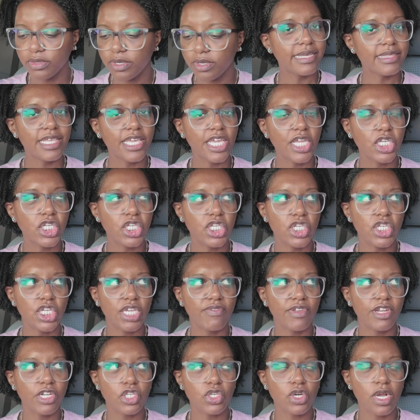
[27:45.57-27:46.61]
I think you should give
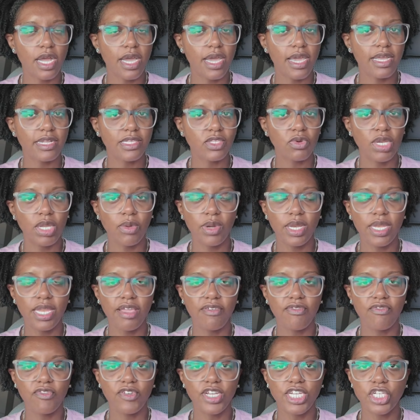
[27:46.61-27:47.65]
it a try. 21-day
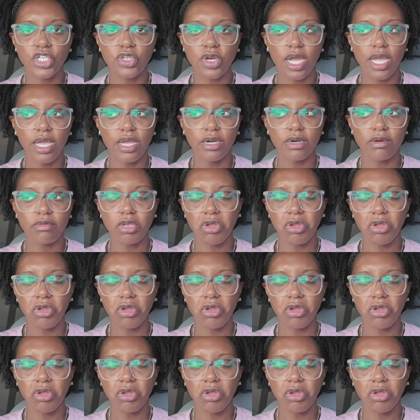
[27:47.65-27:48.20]
free trial,